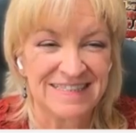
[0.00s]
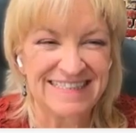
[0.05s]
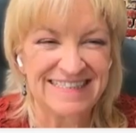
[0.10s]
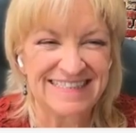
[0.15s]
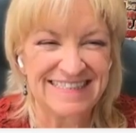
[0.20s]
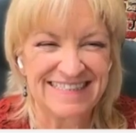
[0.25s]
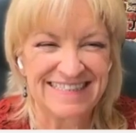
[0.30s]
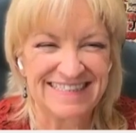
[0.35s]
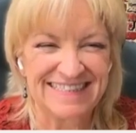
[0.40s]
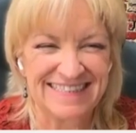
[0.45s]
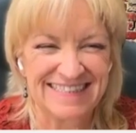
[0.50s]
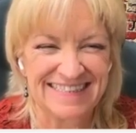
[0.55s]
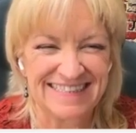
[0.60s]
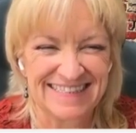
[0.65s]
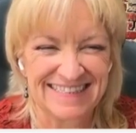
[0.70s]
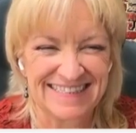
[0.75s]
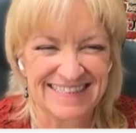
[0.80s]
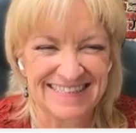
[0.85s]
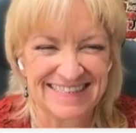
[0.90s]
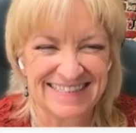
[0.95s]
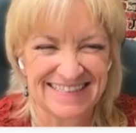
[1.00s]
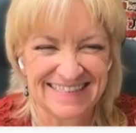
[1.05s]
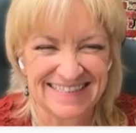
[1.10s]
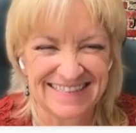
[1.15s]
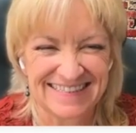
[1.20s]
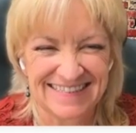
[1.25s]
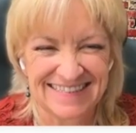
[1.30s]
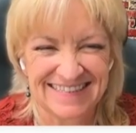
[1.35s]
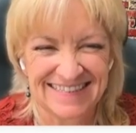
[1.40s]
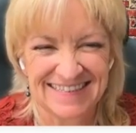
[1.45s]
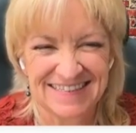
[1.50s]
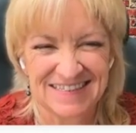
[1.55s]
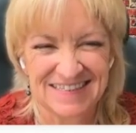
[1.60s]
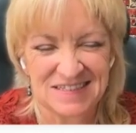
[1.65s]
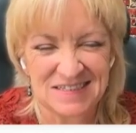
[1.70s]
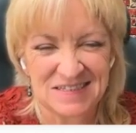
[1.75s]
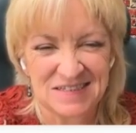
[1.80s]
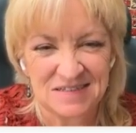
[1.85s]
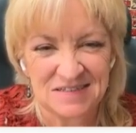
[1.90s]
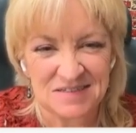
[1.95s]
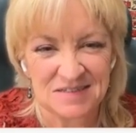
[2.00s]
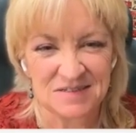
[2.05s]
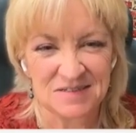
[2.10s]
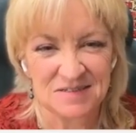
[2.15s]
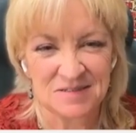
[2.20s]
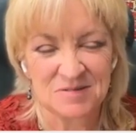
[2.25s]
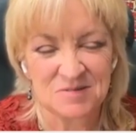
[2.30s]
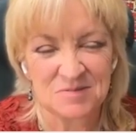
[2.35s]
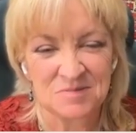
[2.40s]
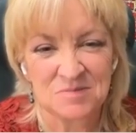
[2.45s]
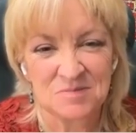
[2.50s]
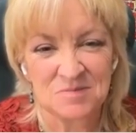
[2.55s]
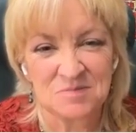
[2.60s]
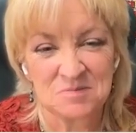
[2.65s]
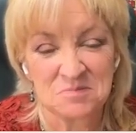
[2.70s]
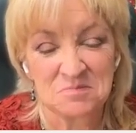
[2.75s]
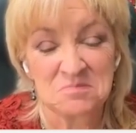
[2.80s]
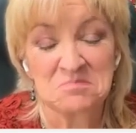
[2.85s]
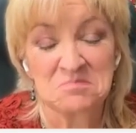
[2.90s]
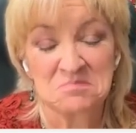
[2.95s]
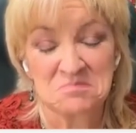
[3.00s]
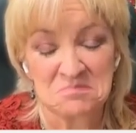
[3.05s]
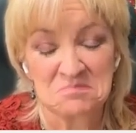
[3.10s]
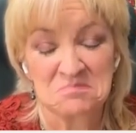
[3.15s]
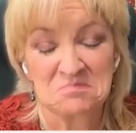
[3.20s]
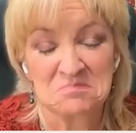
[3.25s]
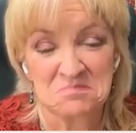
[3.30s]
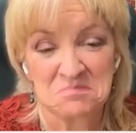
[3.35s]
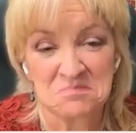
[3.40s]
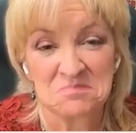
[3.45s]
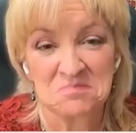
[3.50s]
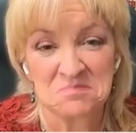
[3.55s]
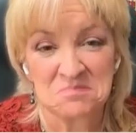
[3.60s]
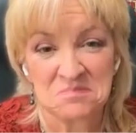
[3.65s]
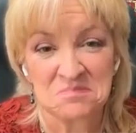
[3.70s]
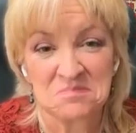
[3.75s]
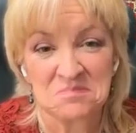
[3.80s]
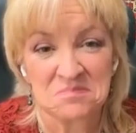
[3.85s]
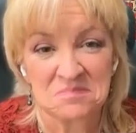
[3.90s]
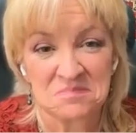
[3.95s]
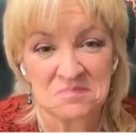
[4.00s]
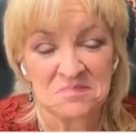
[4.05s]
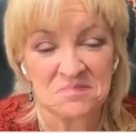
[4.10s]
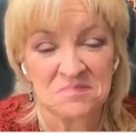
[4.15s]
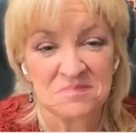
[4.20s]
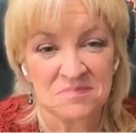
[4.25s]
This person isn't speaking.